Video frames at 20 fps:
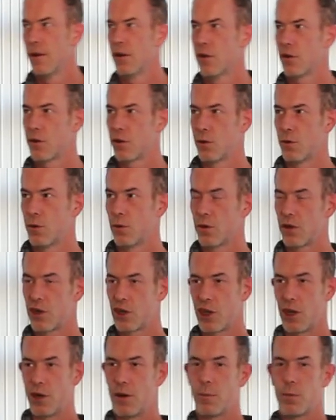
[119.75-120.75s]
short,
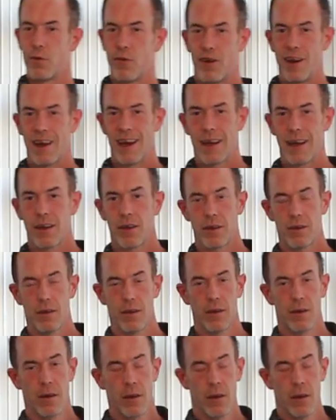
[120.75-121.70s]
sharp reaction,